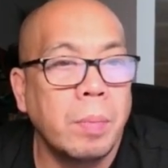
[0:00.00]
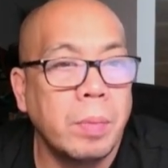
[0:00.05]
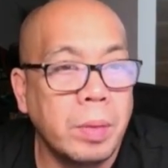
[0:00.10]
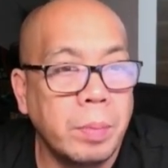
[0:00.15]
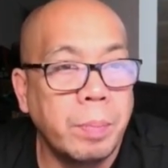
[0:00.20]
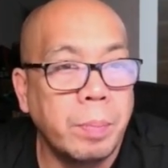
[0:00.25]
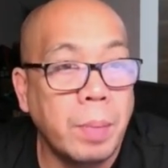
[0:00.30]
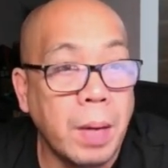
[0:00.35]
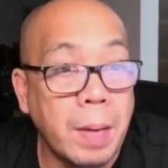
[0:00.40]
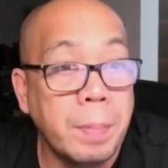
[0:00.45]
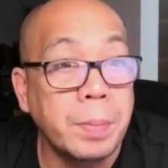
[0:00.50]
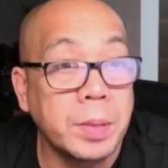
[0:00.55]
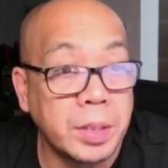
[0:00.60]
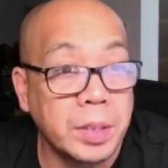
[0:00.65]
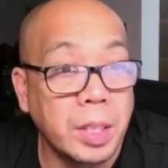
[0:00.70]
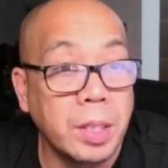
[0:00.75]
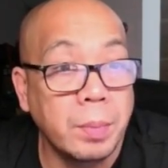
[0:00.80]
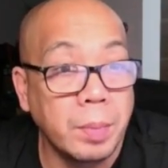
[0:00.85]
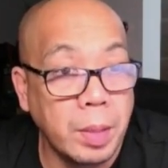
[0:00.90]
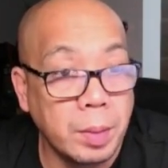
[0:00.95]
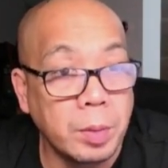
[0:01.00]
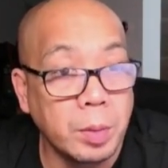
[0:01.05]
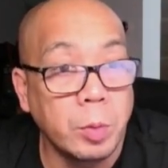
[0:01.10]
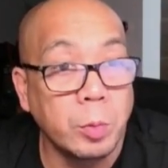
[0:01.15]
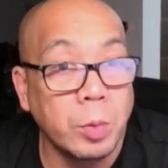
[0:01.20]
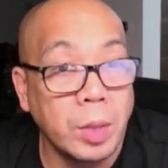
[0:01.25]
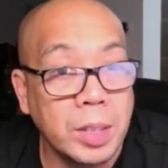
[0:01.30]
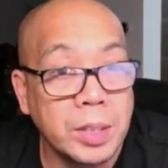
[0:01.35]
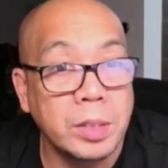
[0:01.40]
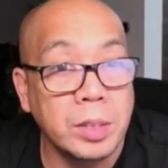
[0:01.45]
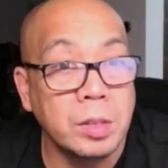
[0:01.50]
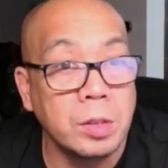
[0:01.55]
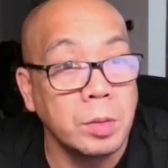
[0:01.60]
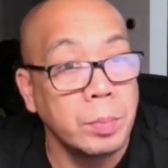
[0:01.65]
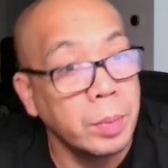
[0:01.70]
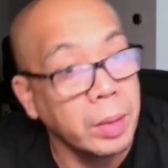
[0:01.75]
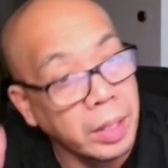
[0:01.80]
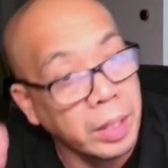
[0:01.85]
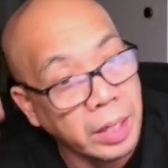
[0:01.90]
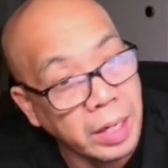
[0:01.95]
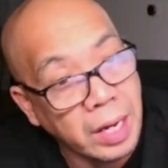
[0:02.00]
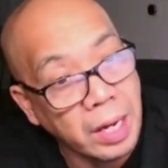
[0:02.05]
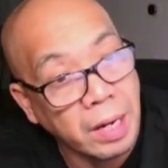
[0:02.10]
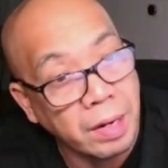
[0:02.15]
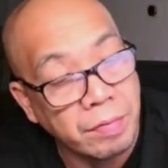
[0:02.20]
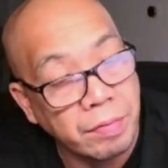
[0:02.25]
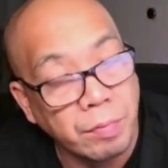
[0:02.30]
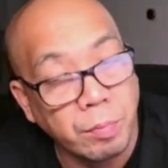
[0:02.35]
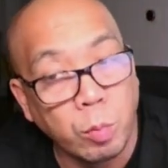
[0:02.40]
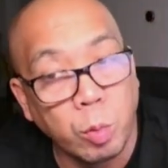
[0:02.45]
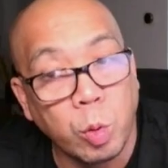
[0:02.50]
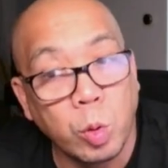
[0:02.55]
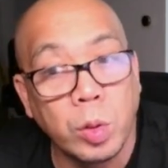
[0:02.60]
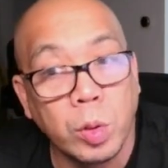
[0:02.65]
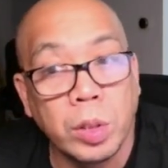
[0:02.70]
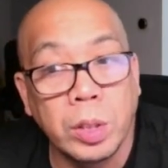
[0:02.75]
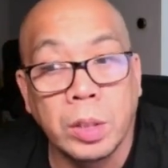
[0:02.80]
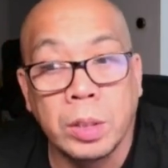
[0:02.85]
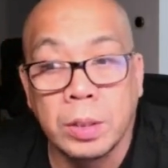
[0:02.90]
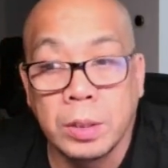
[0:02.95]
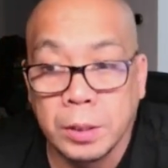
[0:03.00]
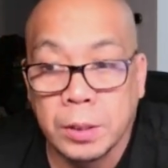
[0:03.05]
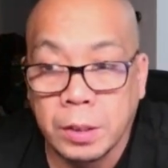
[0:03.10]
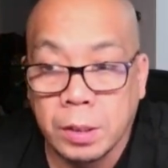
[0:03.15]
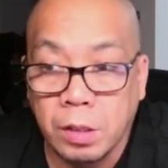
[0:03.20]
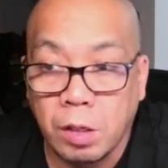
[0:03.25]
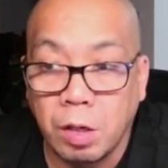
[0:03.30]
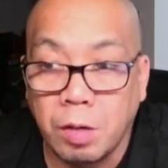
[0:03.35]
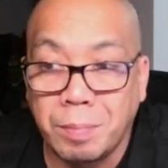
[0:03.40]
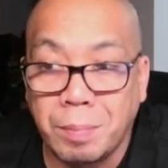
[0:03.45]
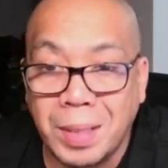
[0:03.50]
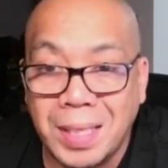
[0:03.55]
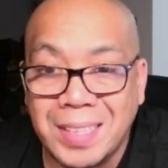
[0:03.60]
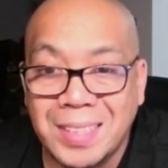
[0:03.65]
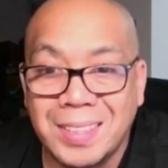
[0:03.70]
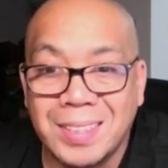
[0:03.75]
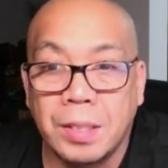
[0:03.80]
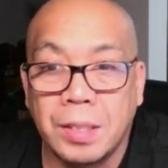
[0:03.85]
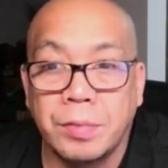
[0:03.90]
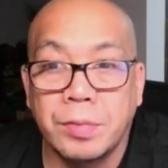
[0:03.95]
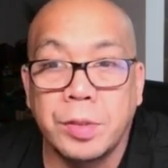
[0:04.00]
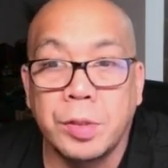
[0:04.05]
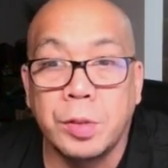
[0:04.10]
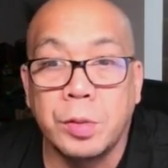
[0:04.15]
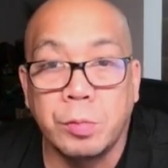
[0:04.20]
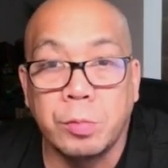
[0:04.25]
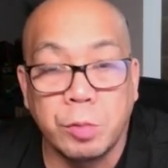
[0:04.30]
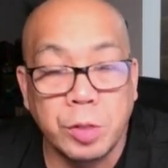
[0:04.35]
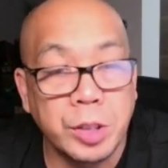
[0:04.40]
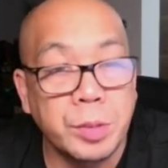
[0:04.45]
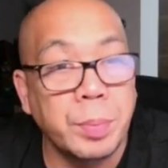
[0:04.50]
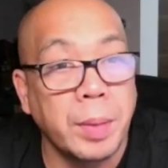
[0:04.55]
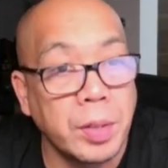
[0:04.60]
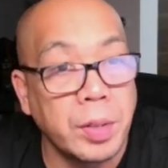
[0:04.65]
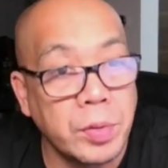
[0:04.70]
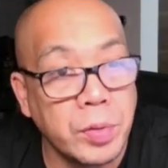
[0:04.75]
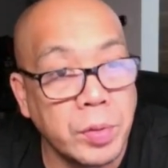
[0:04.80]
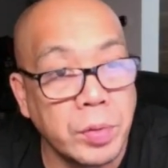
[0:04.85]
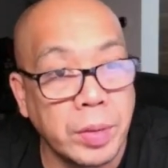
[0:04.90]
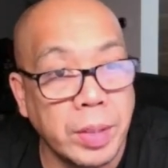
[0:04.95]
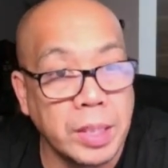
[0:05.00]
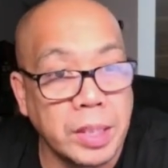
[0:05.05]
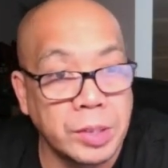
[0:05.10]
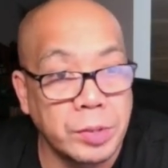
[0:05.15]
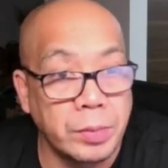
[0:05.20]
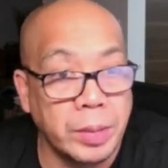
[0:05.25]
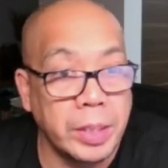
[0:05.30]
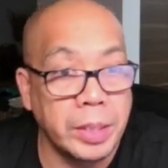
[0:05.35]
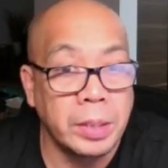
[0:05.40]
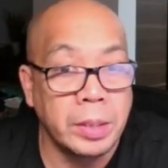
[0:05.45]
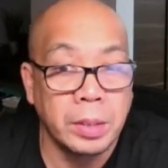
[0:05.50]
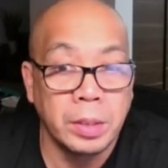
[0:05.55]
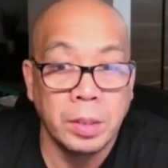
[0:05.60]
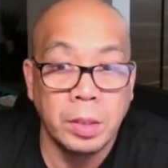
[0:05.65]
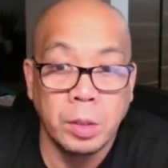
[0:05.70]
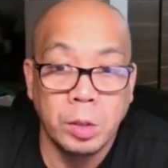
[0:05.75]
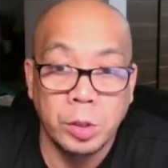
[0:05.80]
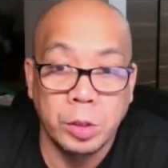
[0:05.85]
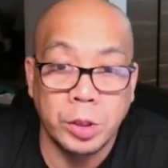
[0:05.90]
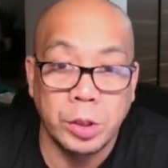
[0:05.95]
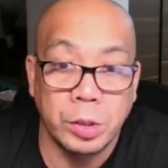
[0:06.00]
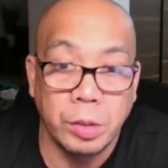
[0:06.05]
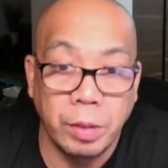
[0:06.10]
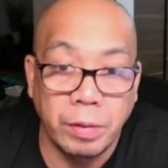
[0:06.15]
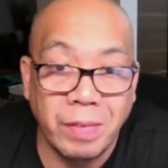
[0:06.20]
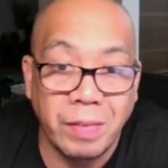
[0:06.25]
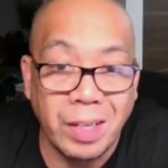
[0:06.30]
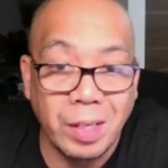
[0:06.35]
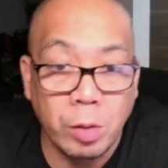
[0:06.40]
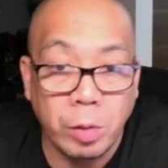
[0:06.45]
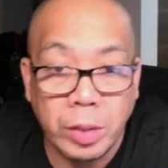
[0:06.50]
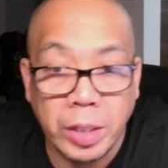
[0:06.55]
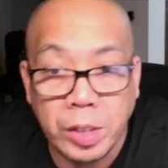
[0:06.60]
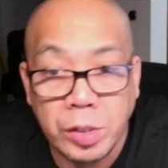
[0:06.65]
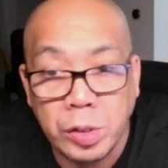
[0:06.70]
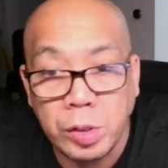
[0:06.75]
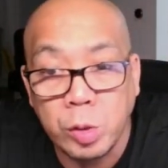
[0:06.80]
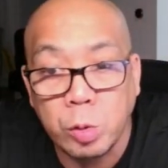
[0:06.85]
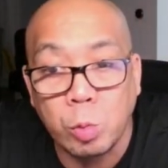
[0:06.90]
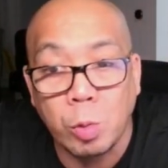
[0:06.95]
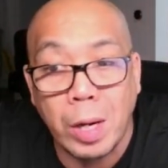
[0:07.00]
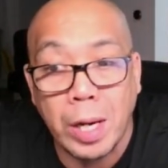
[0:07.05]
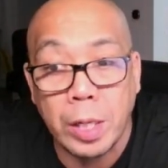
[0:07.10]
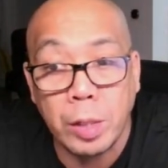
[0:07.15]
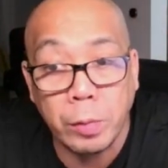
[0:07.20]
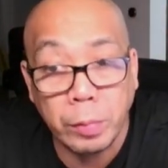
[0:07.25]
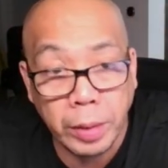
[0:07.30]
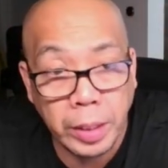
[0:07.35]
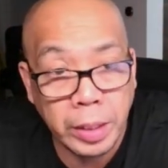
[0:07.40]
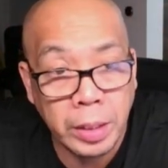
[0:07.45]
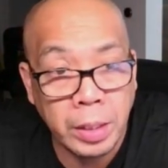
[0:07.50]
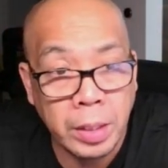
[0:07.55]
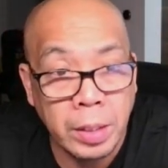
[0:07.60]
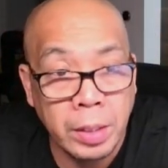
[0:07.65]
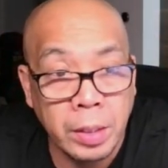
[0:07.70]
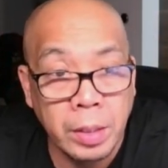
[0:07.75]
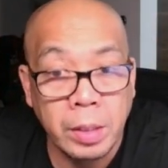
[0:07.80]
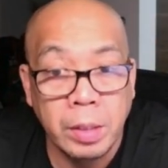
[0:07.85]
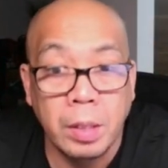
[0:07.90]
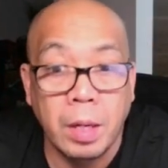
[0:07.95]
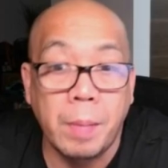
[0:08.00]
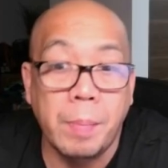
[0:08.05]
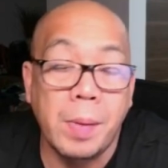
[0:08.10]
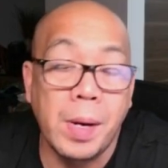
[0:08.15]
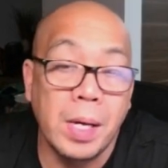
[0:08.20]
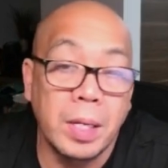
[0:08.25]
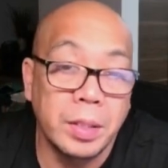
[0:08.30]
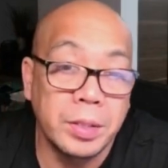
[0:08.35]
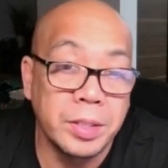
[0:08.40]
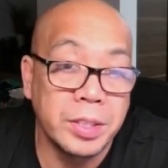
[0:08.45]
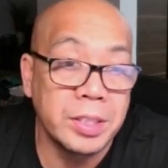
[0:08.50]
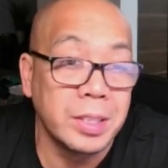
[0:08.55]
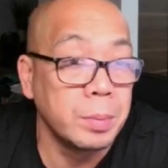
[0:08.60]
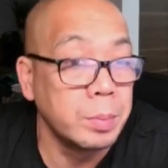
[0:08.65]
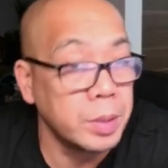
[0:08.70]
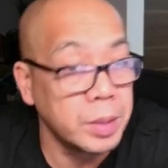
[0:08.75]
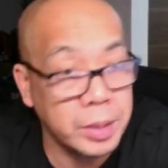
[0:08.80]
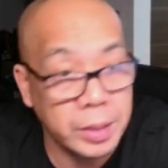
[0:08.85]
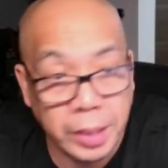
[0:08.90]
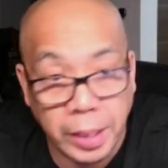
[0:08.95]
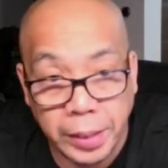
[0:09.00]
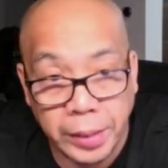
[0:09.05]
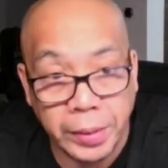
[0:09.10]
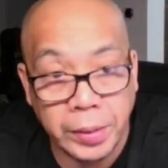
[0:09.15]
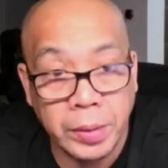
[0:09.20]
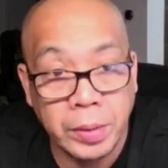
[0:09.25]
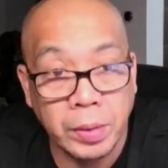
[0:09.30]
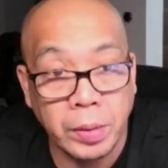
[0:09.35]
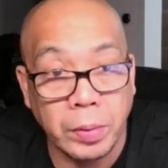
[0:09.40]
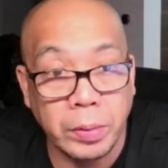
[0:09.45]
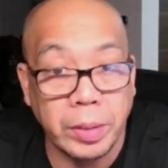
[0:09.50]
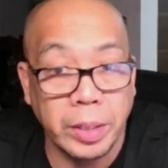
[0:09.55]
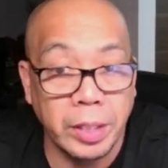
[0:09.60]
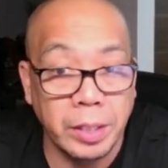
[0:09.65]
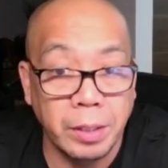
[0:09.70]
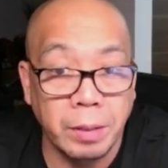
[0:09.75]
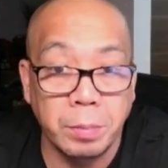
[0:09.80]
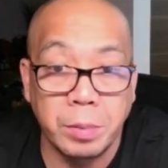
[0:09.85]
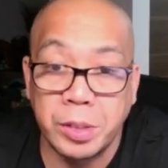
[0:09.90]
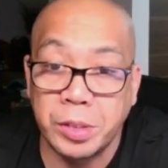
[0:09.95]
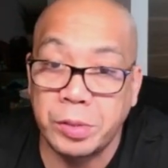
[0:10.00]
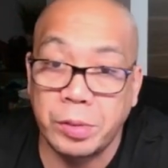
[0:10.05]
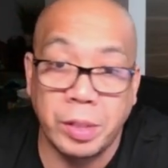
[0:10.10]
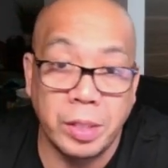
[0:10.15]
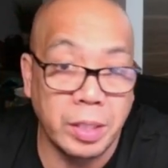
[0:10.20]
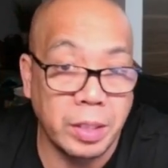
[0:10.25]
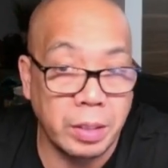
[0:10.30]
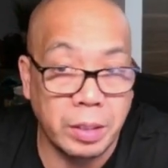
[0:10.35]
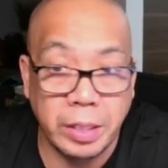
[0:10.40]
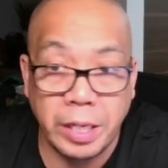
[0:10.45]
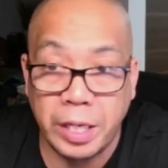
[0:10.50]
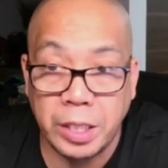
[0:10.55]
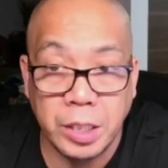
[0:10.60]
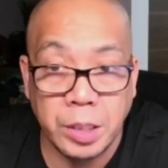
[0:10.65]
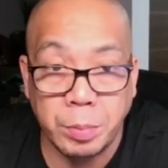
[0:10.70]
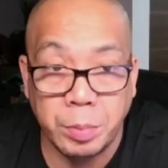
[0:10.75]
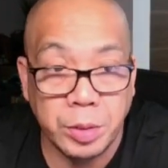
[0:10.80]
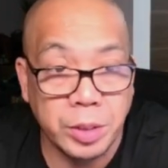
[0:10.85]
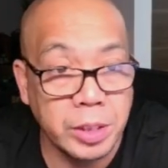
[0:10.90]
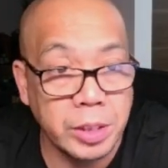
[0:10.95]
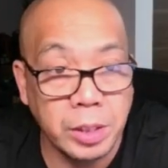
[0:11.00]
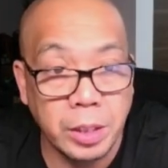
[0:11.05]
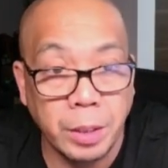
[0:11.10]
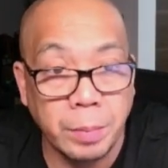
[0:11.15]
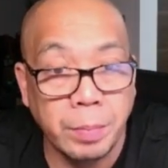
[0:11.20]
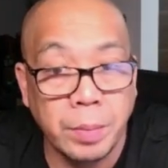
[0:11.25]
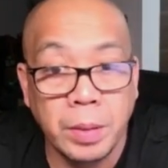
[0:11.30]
Papa's gonna be able to rest a little bit and have more of myself to respond to you guys, right? So if I don't get to you right away, apologies, I'm just tired, okay? I'm just trying to catch up with sleep.